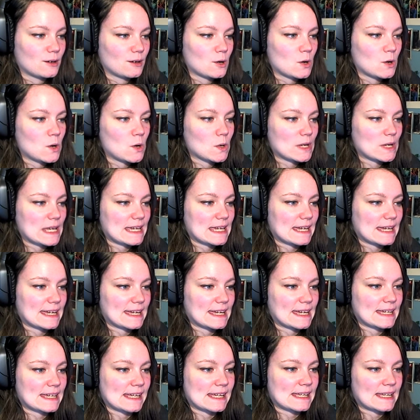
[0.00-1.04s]
Oh, okay, okay,
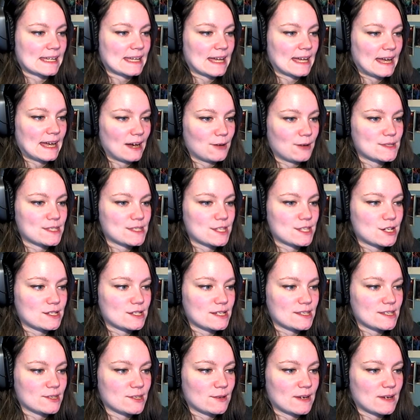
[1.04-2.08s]
okay, okay, okay. I was
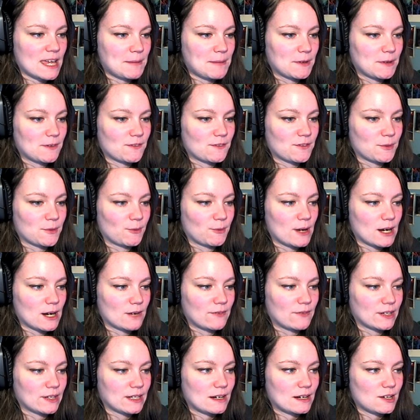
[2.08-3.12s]
thirsty, so I came over from the
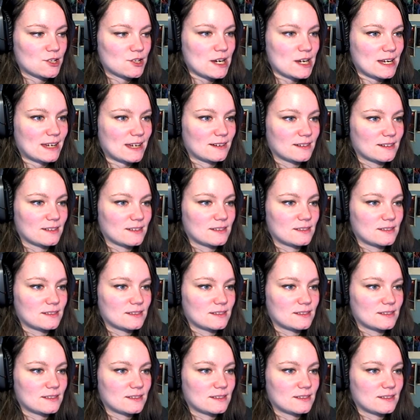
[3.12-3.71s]
waterfall to get a drink.